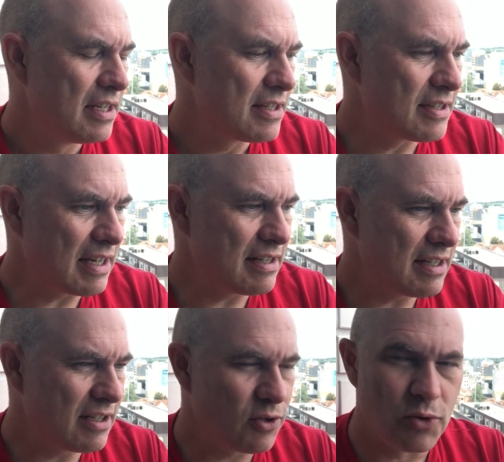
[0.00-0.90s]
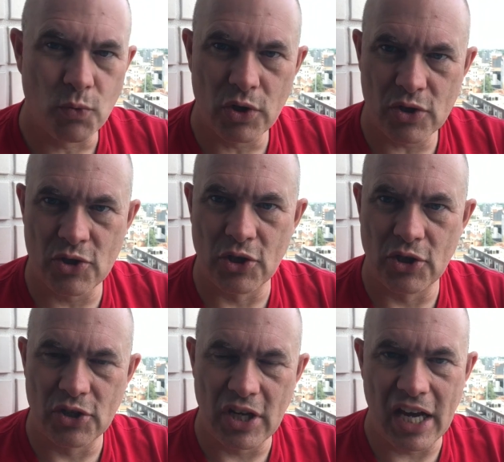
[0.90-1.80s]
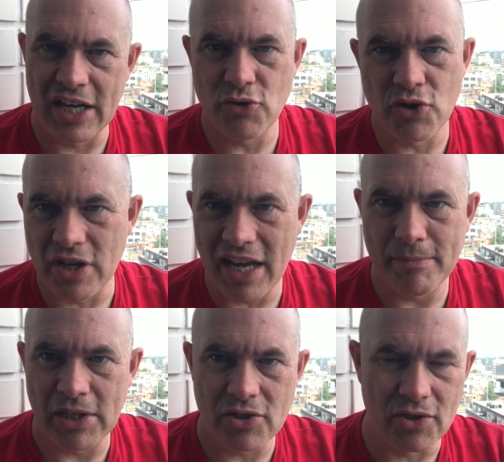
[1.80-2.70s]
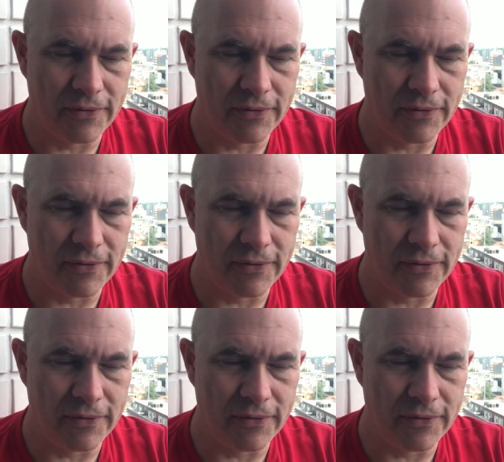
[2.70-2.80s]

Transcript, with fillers: Sandia, who works on hydrodynamics